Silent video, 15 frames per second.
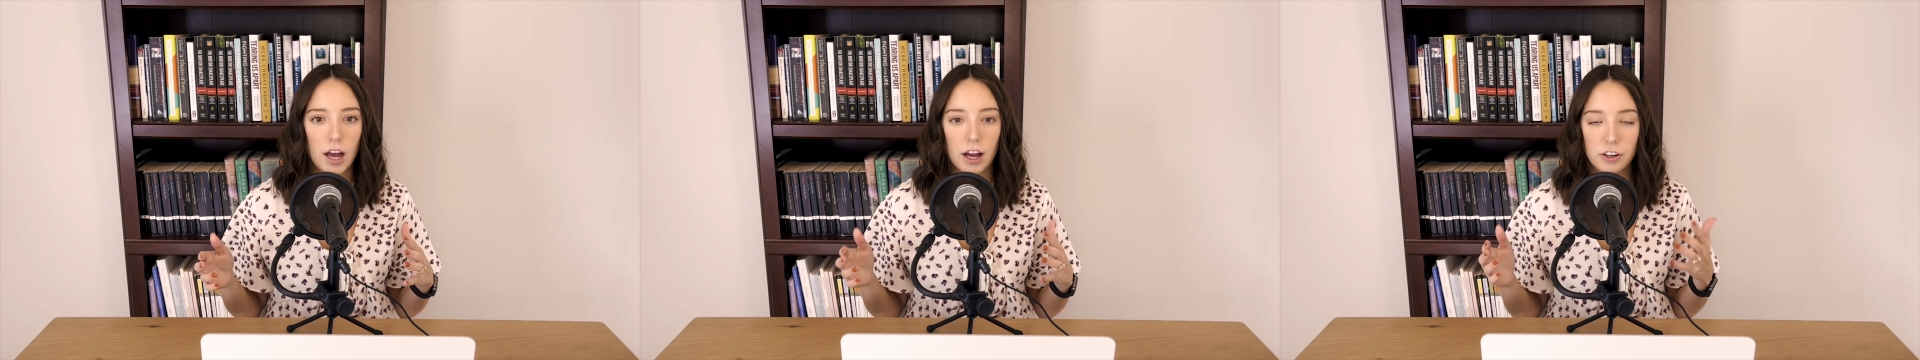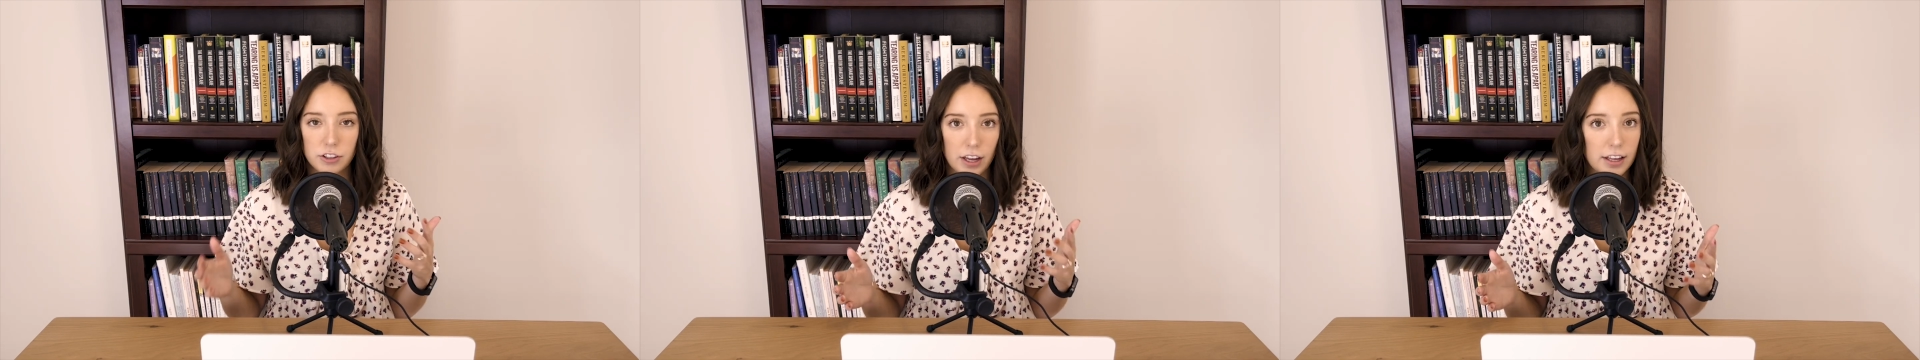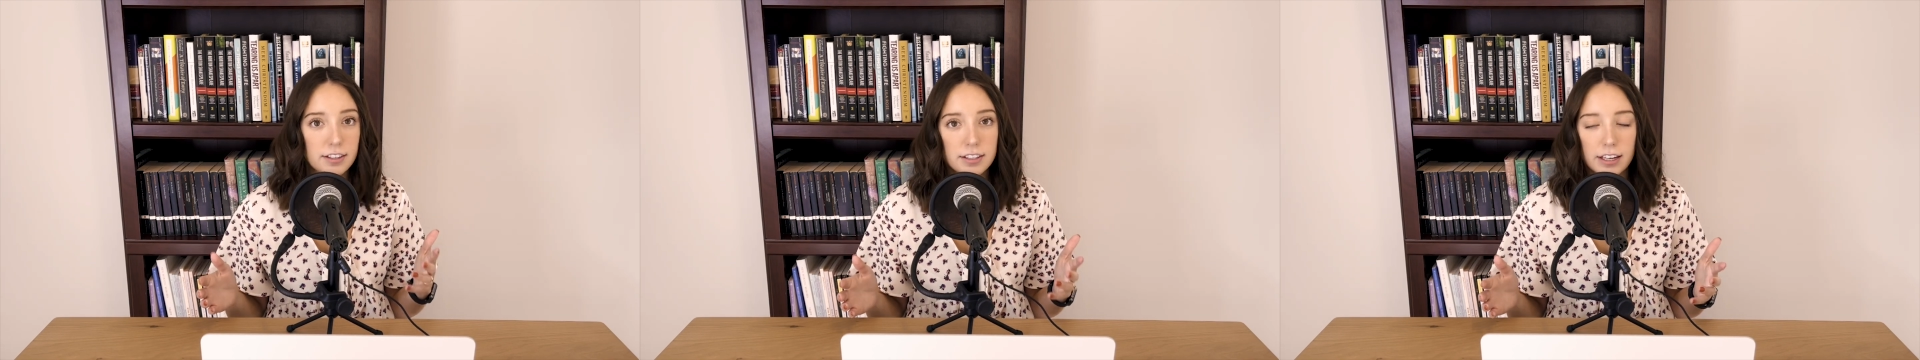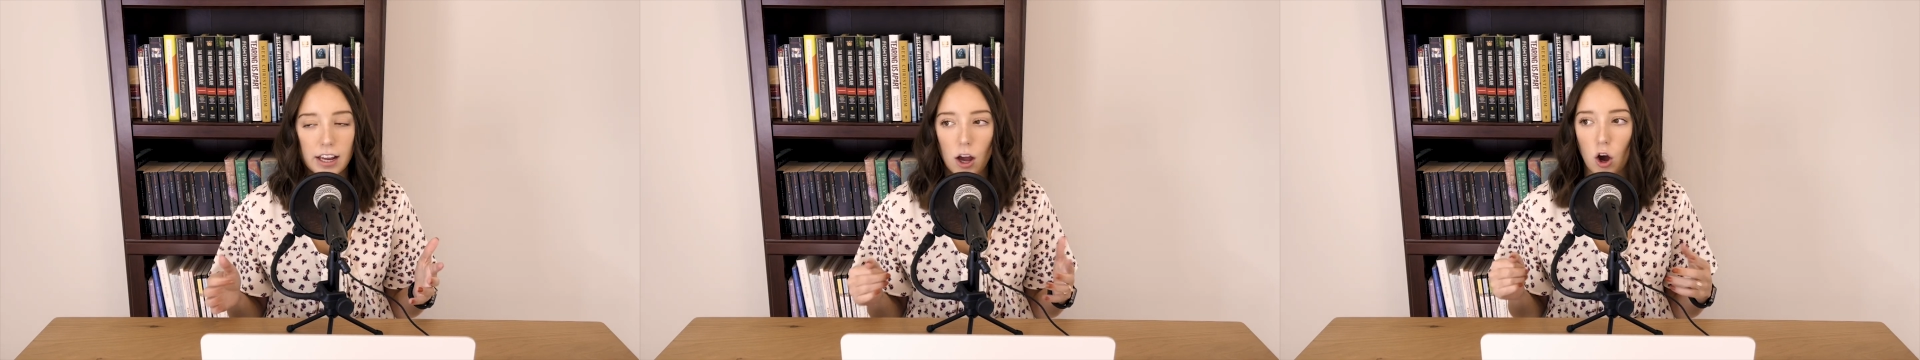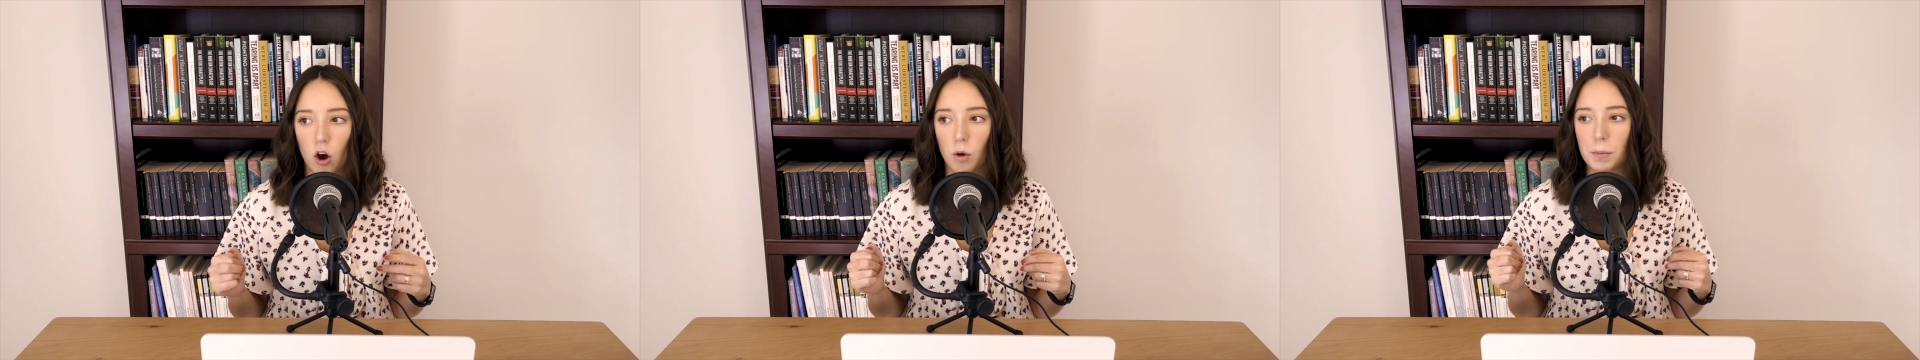a kid sitting
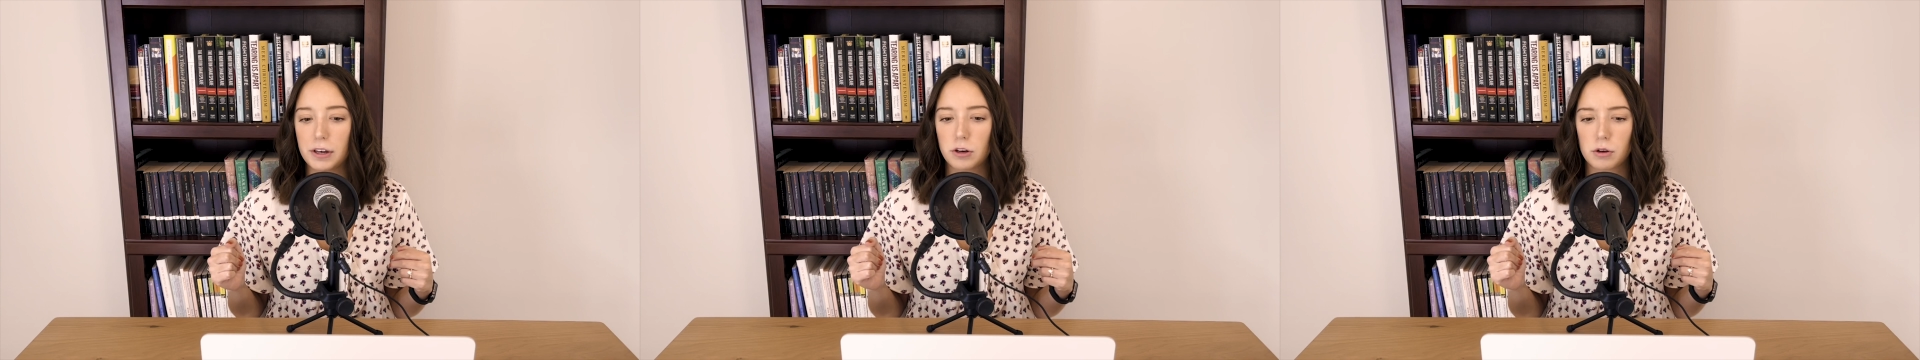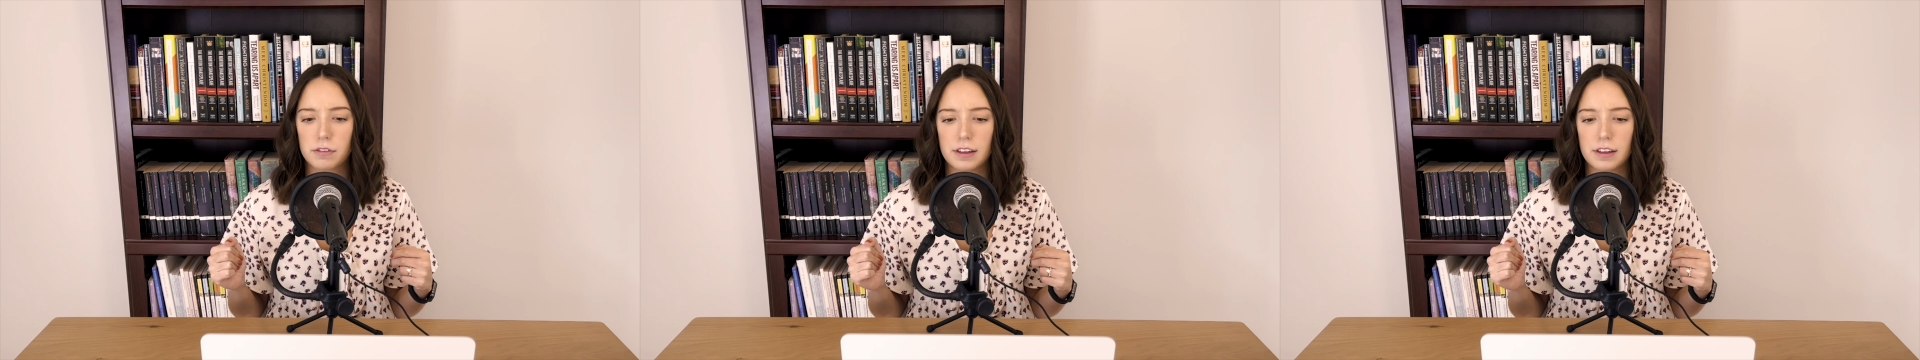at home and you're